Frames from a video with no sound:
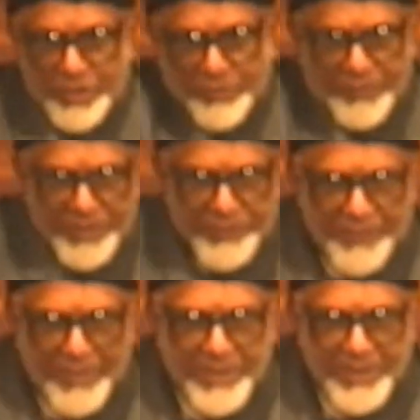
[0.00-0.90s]
not
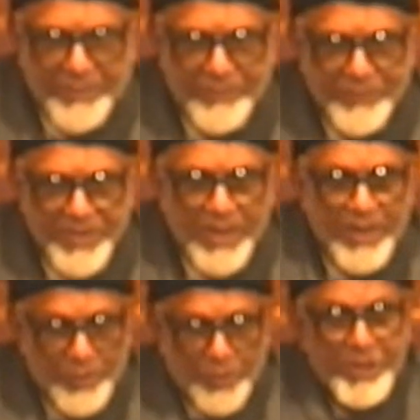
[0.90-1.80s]
talking to even his family,
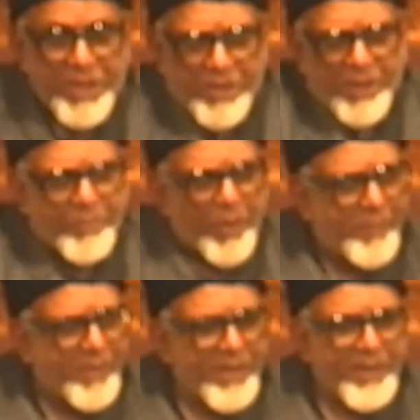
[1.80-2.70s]
not
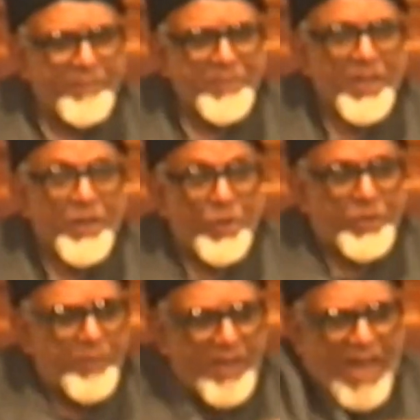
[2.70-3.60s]
eating properly,
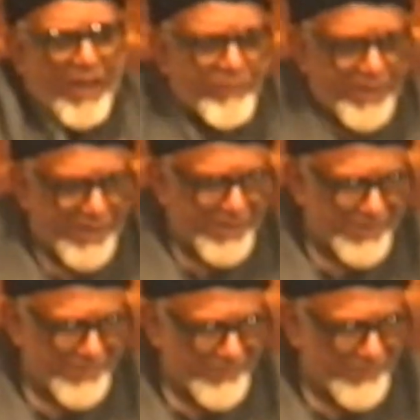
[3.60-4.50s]
not even
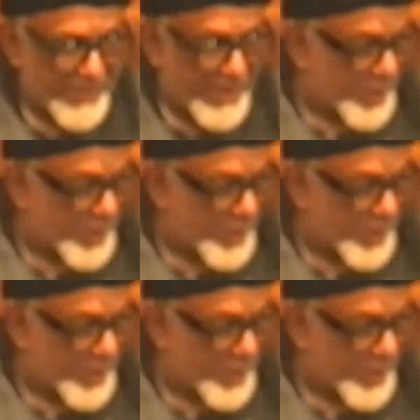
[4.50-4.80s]
laughing.